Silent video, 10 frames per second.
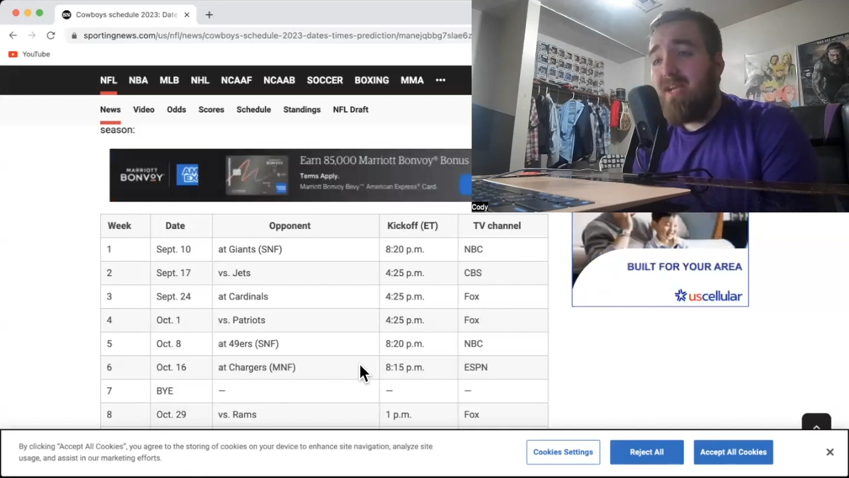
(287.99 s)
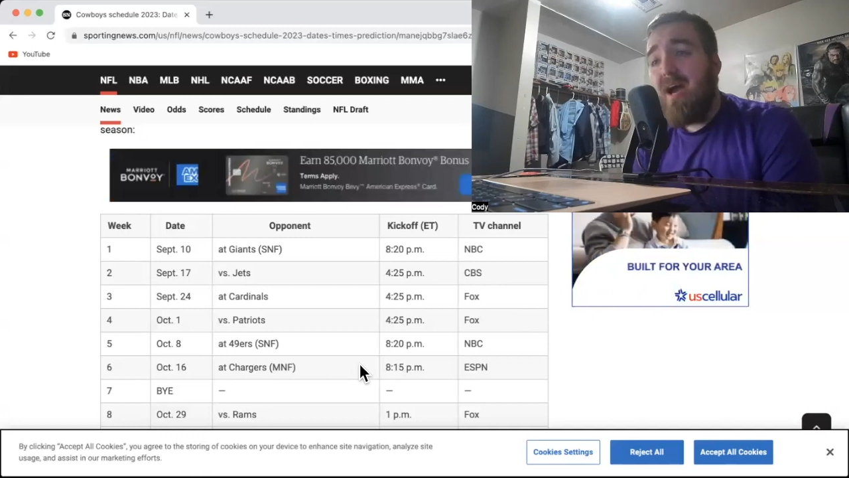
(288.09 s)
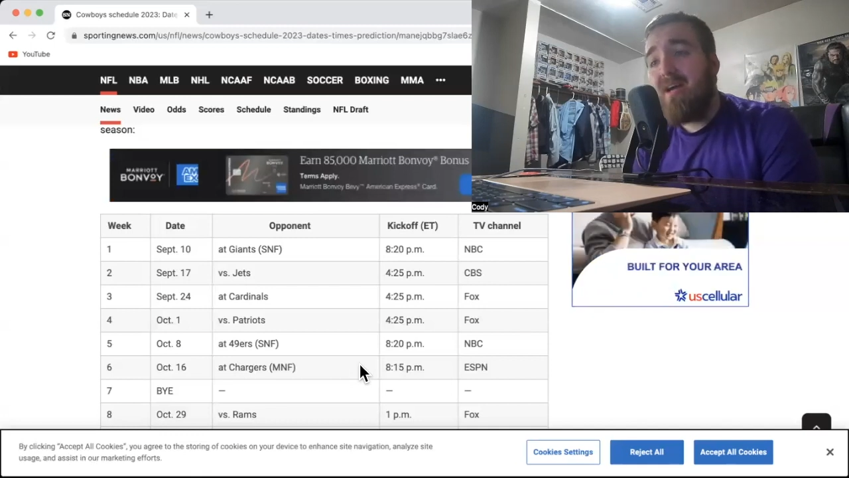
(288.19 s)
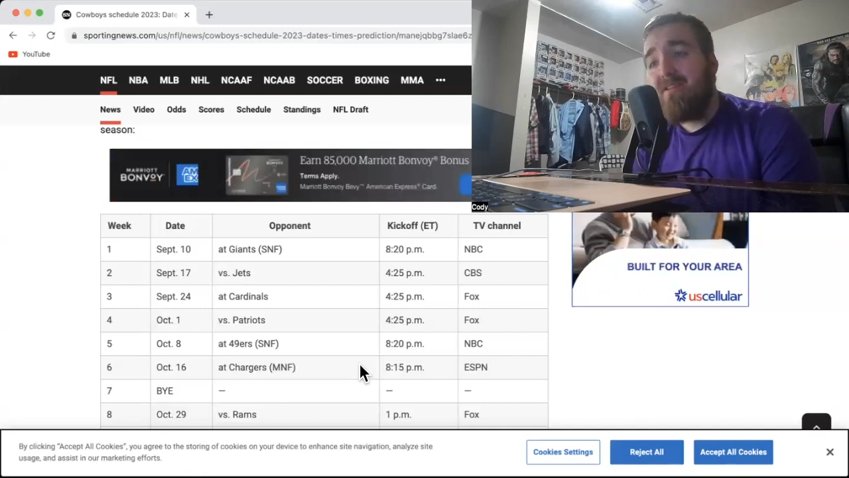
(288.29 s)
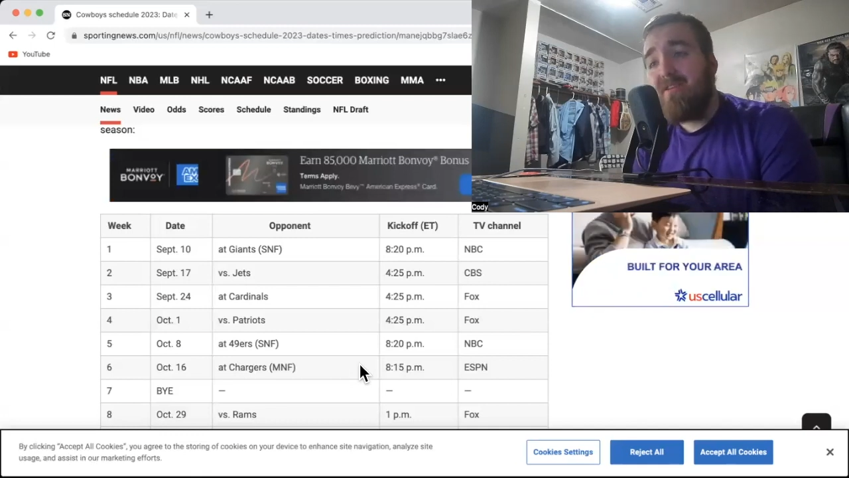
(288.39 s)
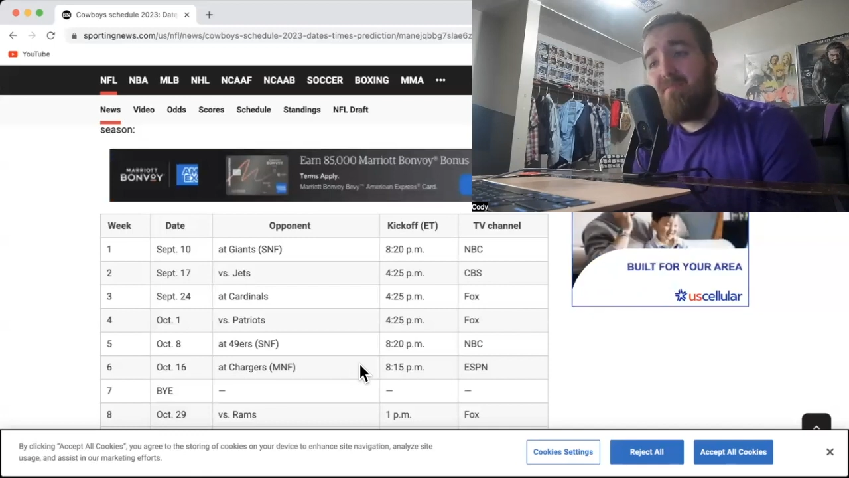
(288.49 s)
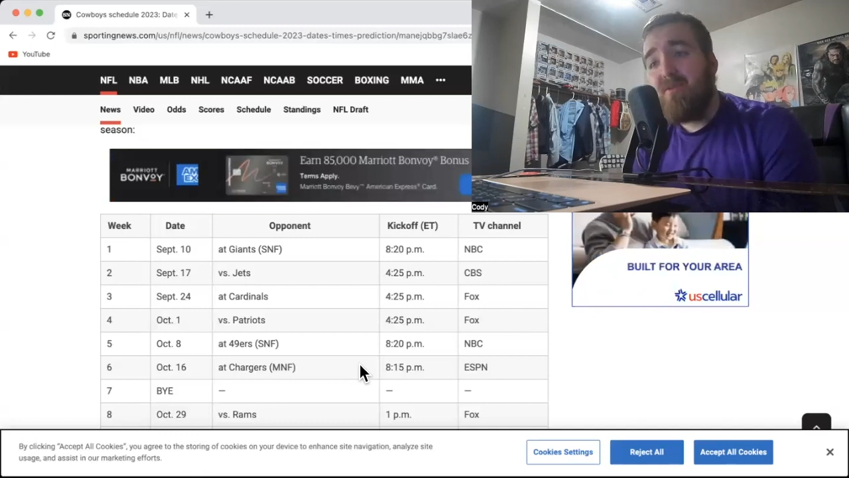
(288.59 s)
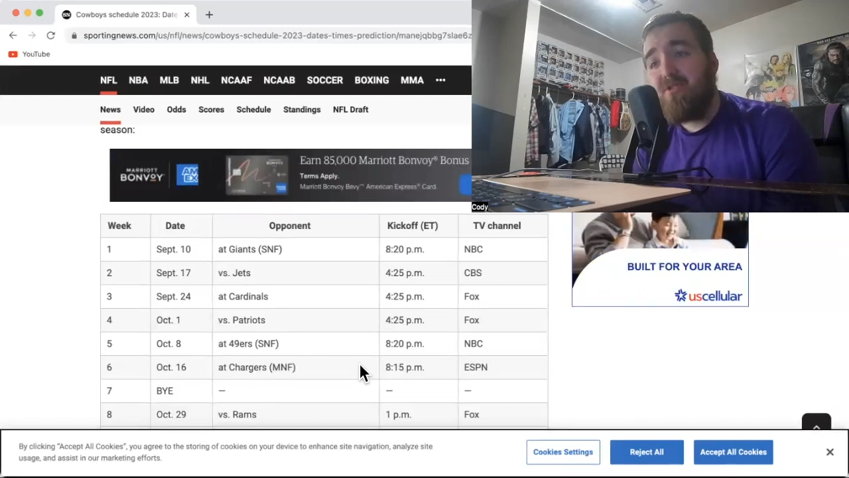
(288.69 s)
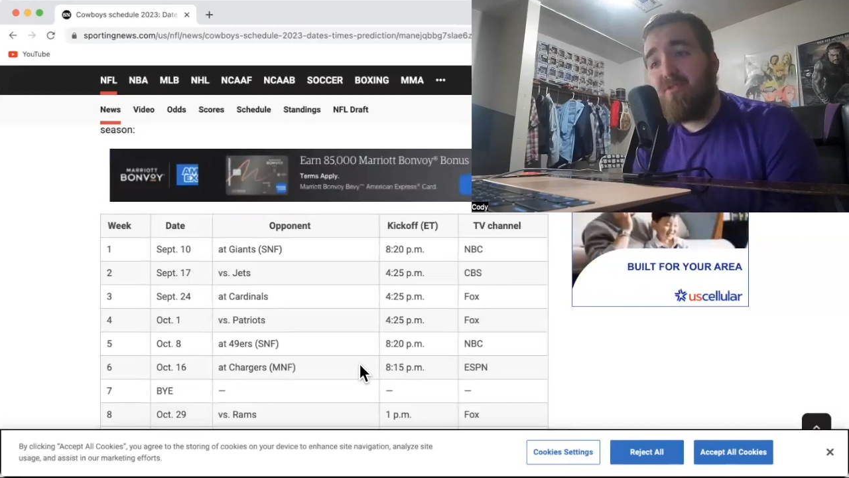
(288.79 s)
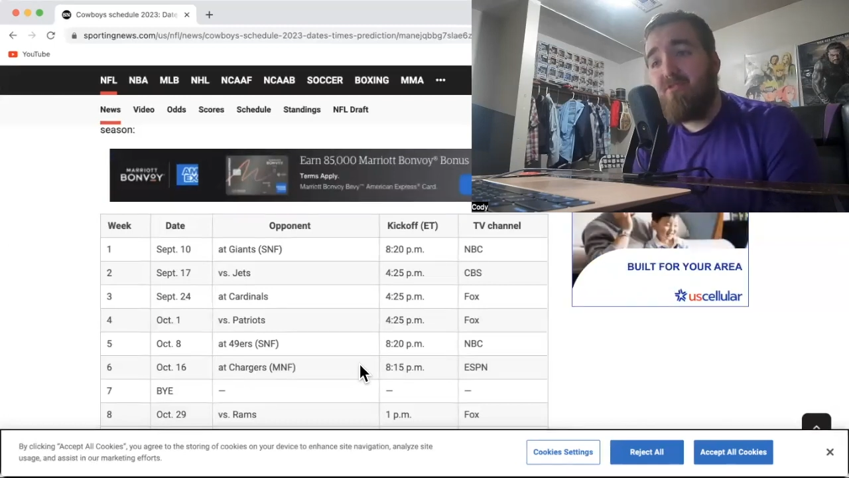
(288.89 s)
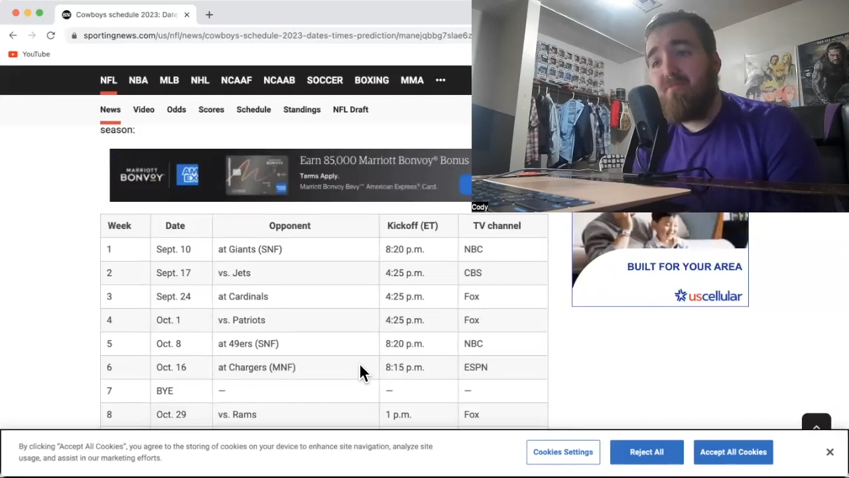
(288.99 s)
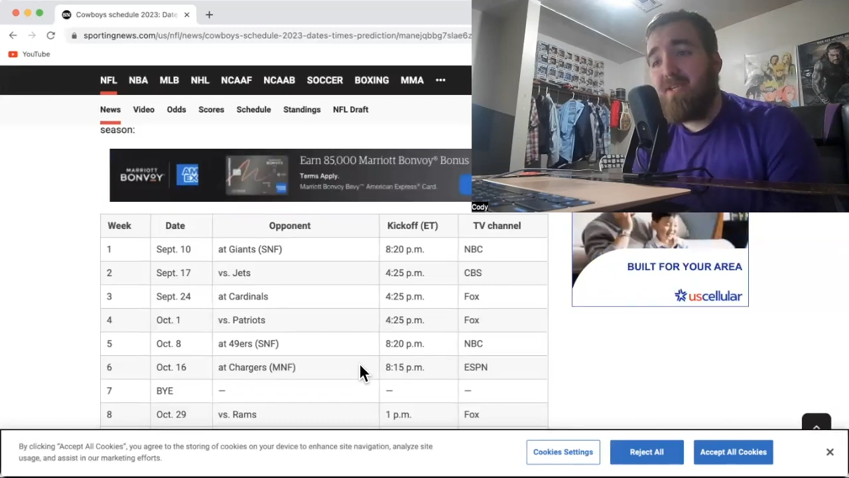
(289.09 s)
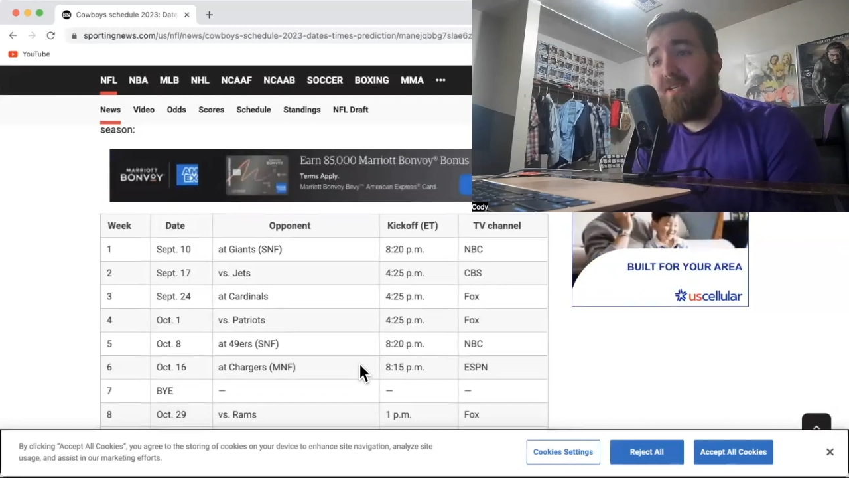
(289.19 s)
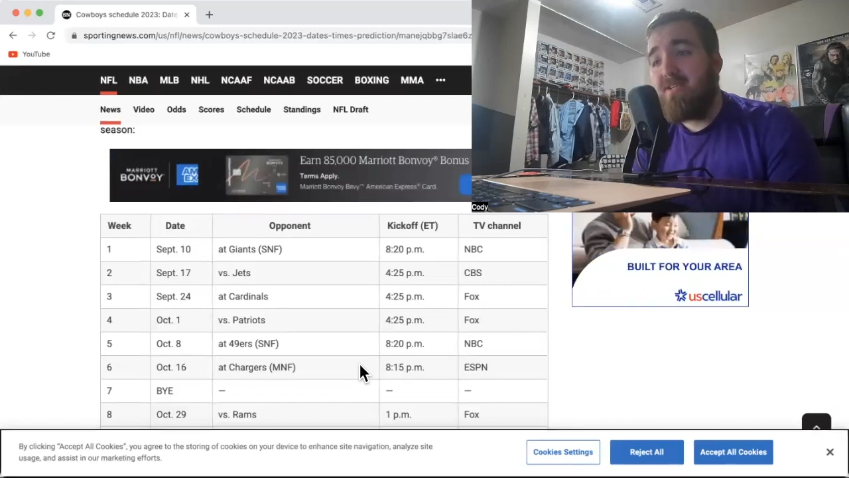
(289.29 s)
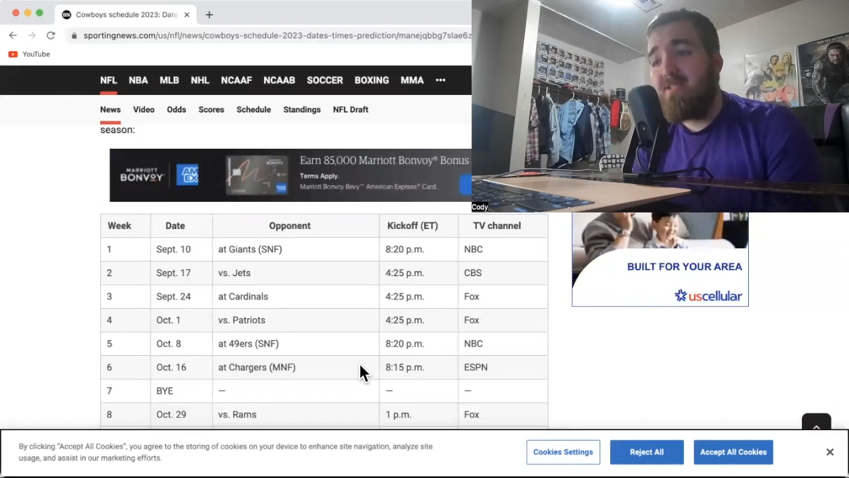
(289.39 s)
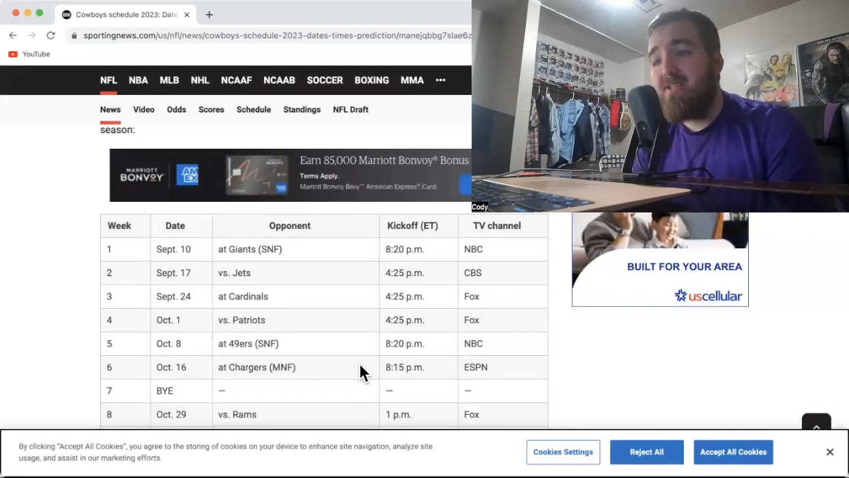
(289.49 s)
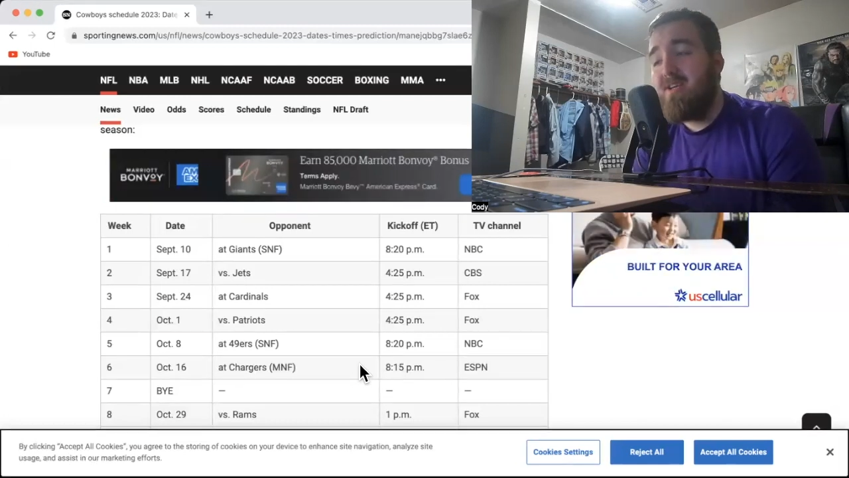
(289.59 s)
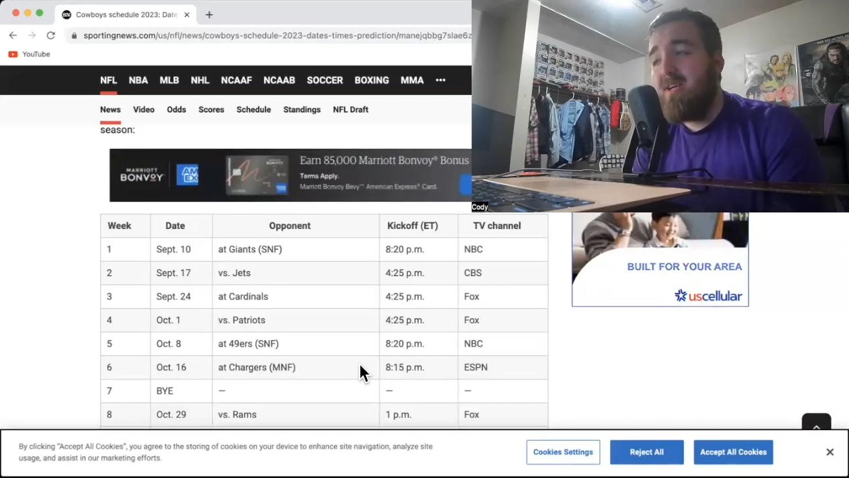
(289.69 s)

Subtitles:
highly emotional because